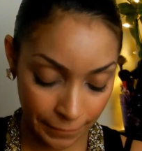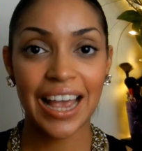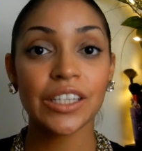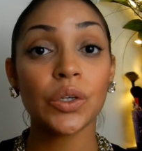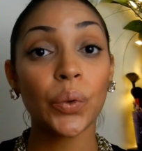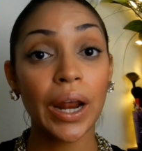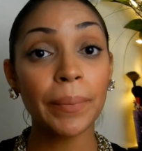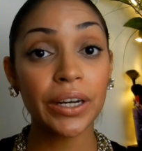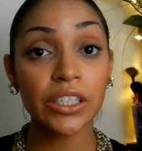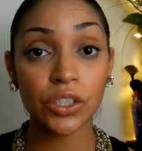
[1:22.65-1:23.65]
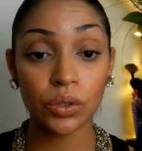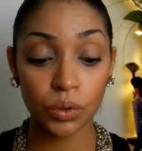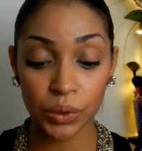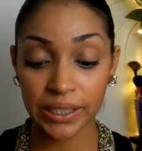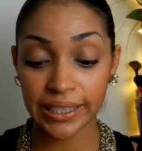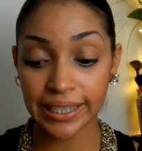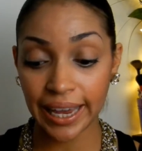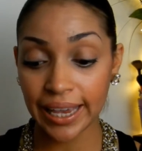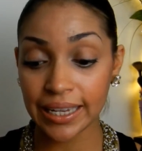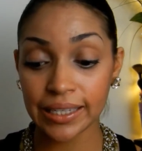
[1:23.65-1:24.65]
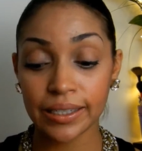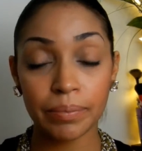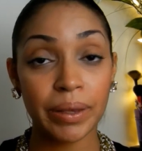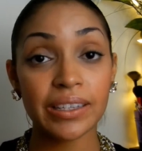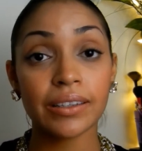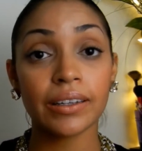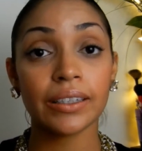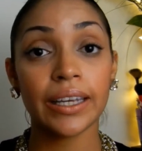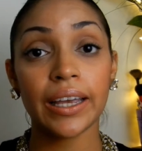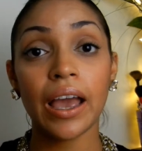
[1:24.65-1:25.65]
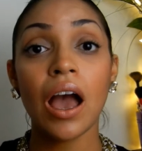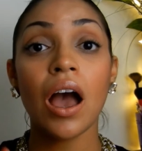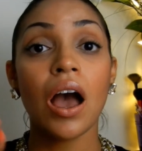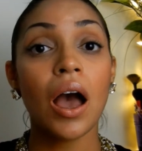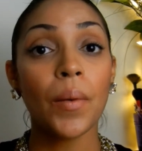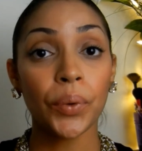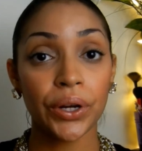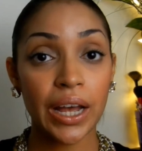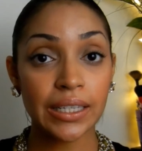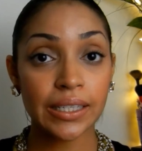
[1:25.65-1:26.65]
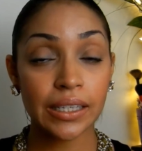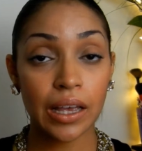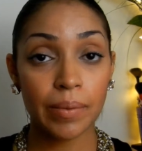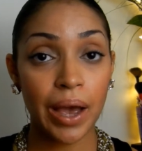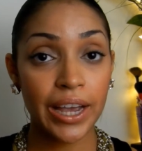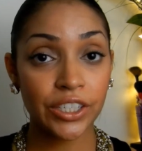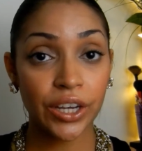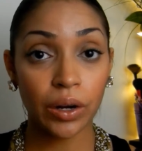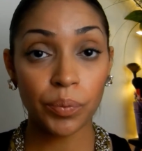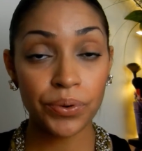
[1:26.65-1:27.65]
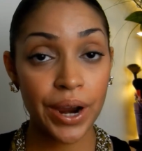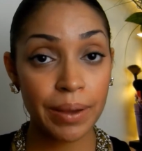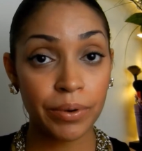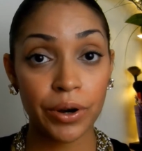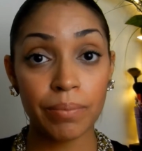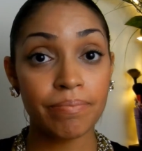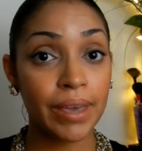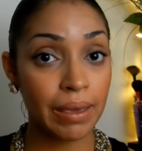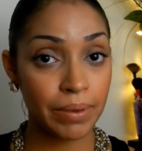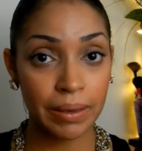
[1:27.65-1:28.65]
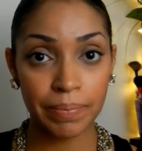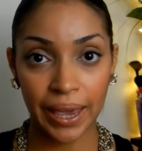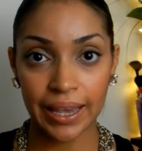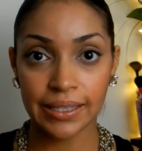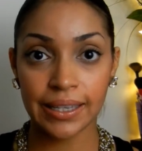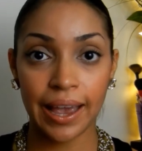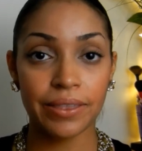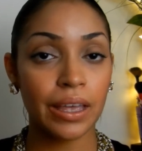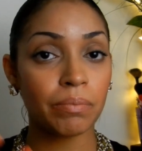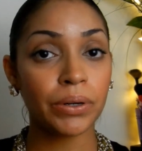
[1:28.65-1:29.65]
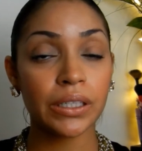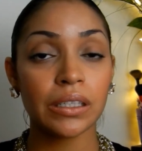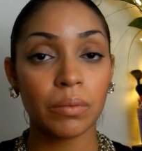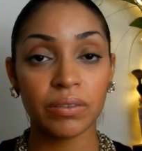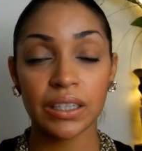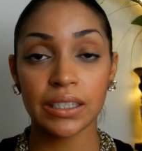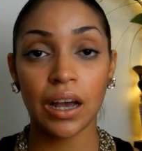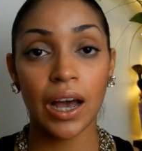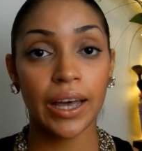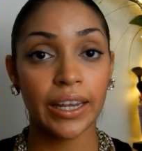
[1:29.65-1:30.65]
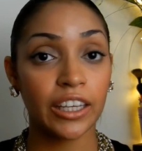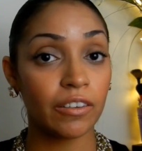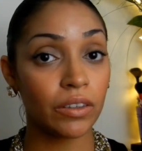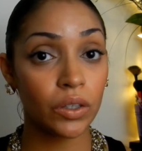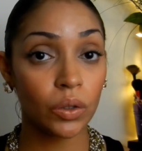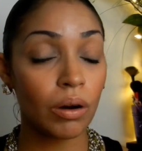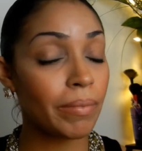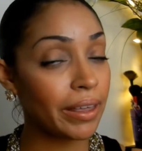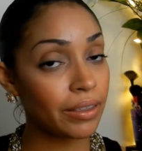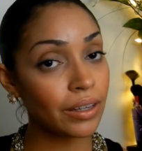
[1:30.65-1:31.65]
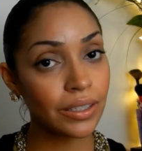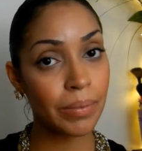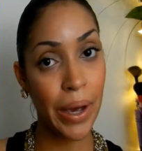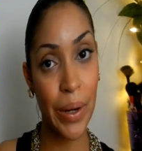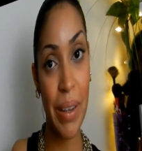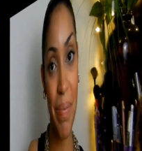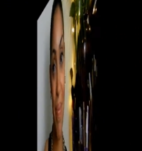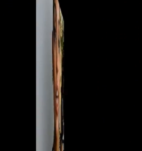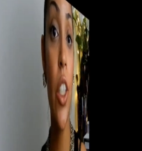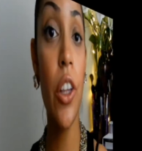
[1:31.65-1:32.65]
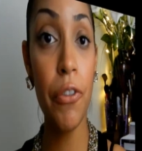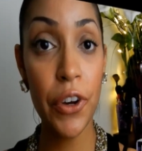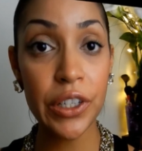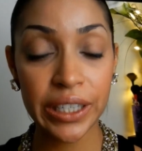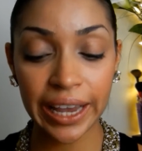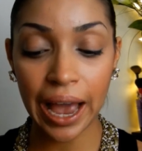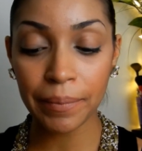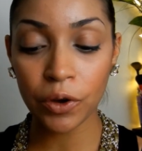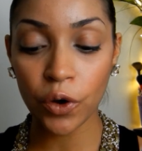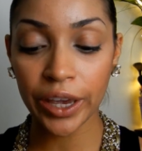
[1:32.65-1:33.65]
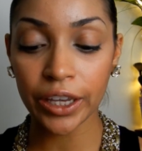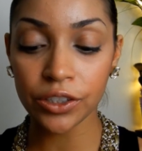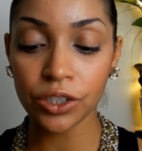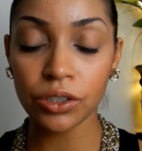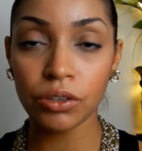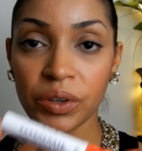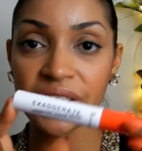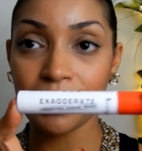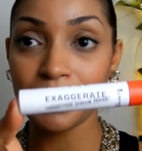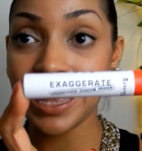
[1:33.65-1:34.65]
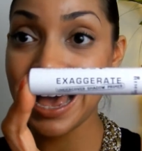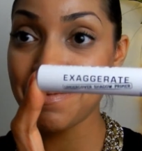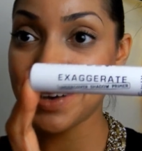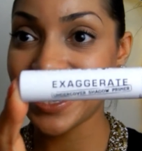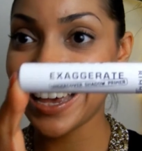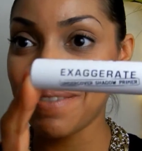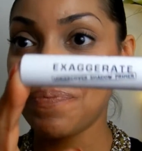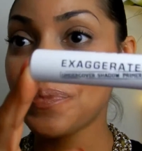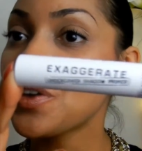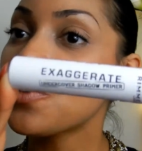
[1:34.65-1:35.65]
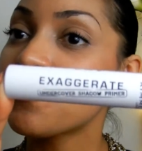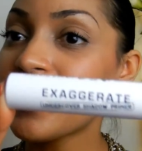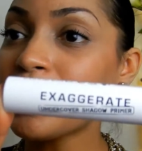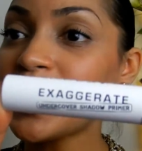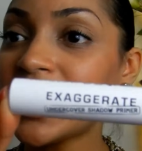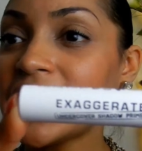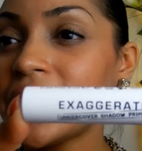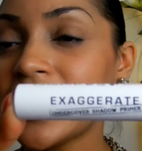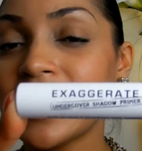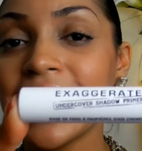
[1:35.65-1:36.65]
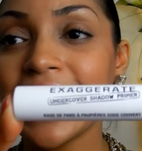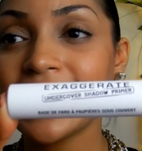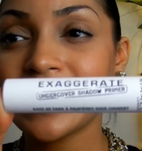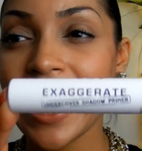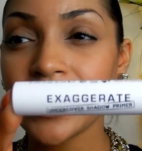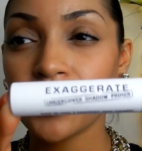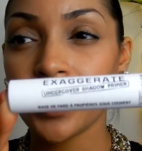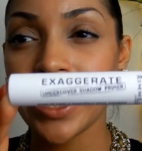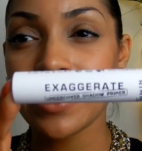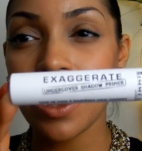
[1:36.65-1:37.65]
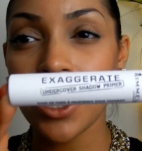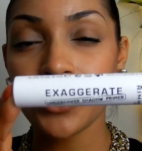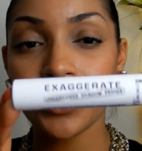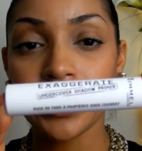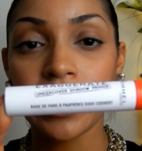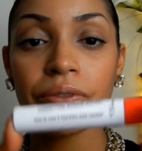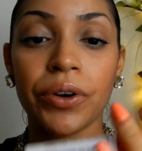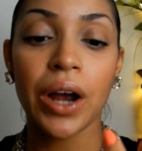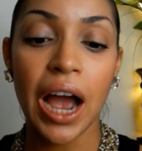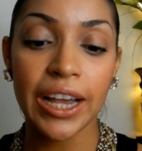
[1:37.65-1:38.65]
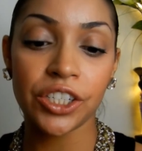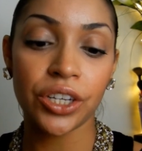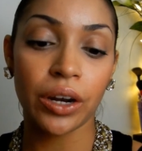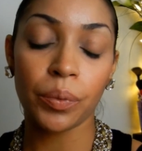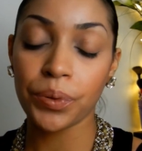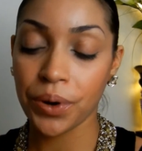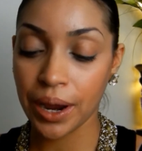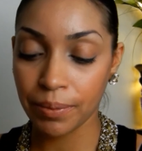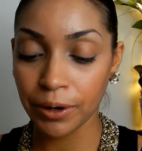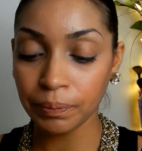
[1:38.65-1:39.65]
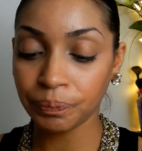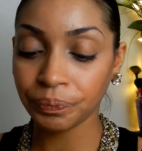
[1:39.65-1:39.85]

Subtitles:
And so what I'm going to do today is basically put on some eyeshadow primer, maybe a base, and then put some of these on and give you my thoughts about it. So the first thing I'm going to do is apply my Rimmel London Exaggerate Undercover Eyeshadow Primer.